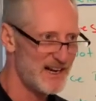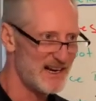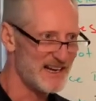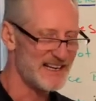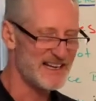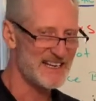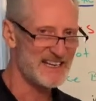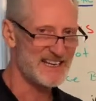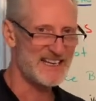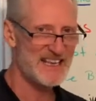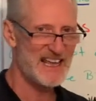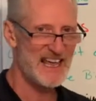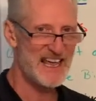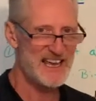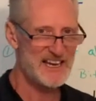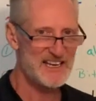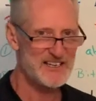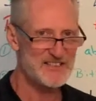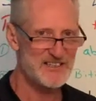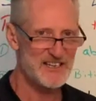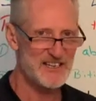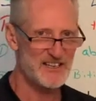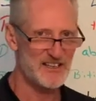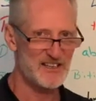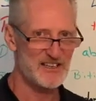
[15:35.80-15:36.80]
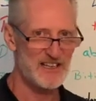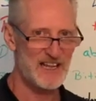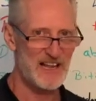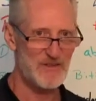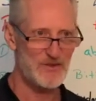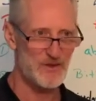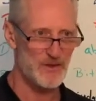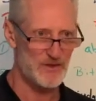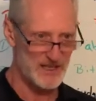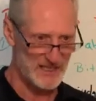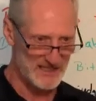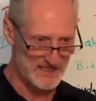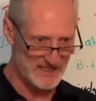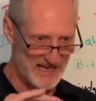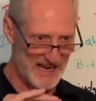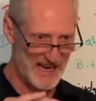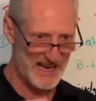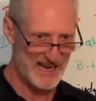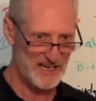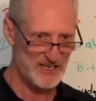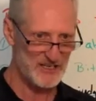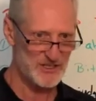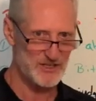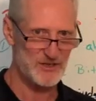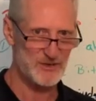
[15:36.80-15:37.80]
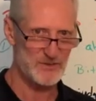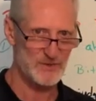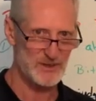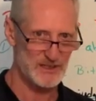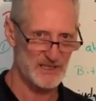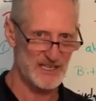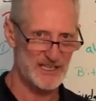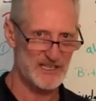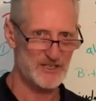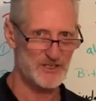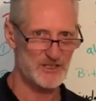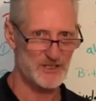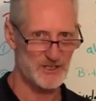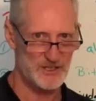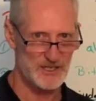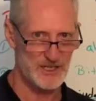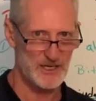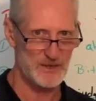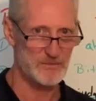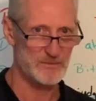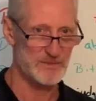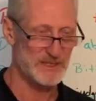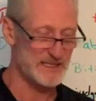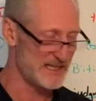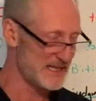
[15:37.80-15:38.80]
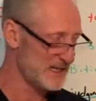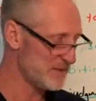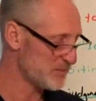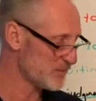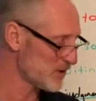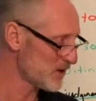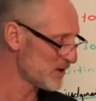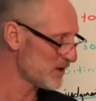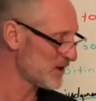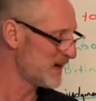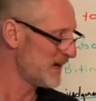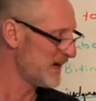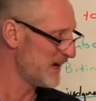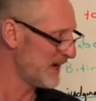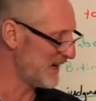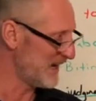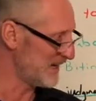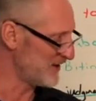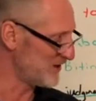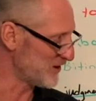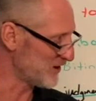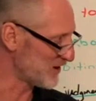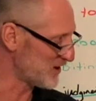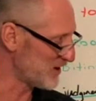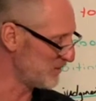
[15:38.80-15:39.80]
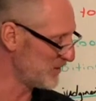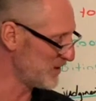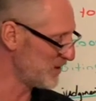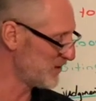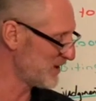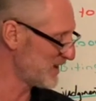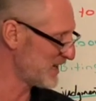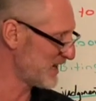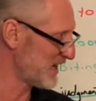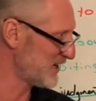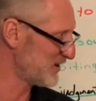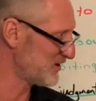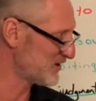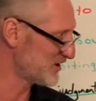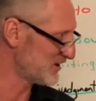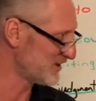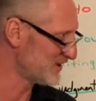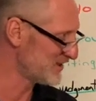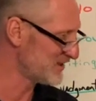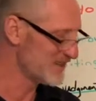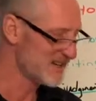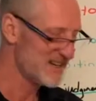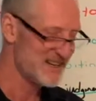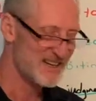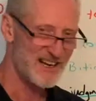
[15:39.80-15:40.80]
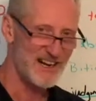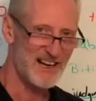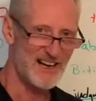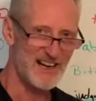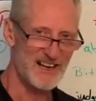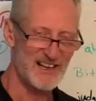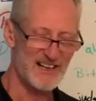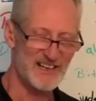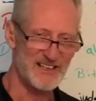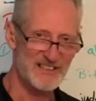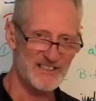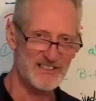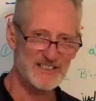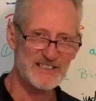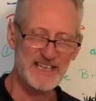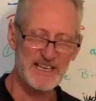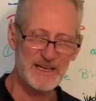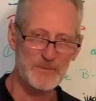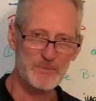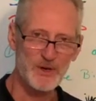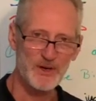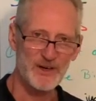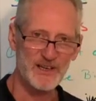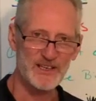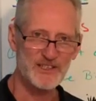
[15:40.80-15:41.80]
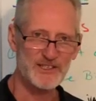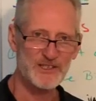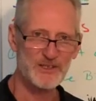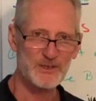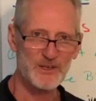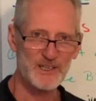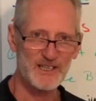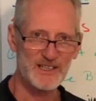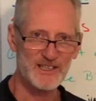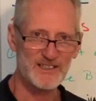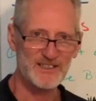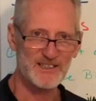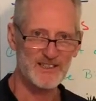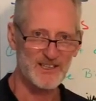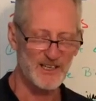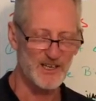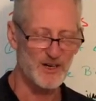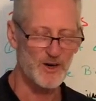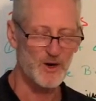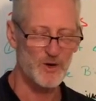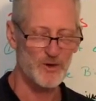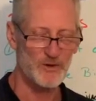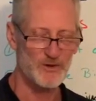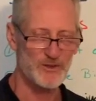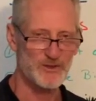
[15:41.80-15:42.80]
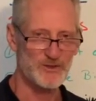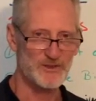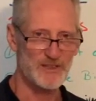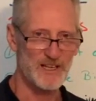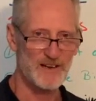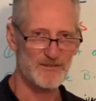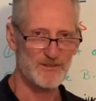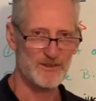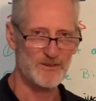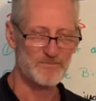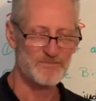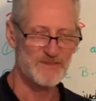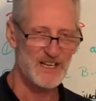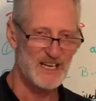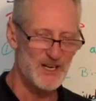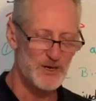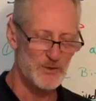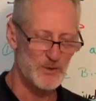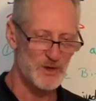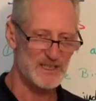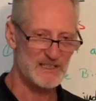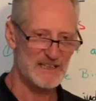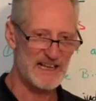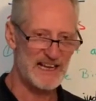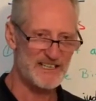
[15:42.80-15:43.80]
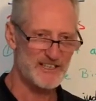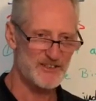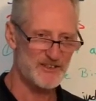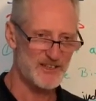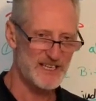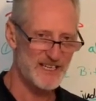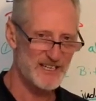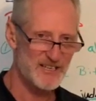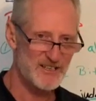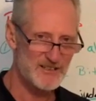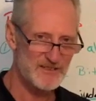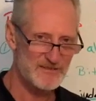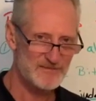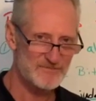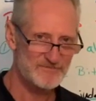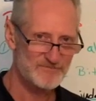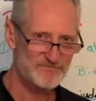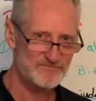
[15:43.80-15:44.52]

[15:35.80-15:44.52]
engage at a level that takes your relationship deeper and your communication deeper into a whole new level. We're glad you're here.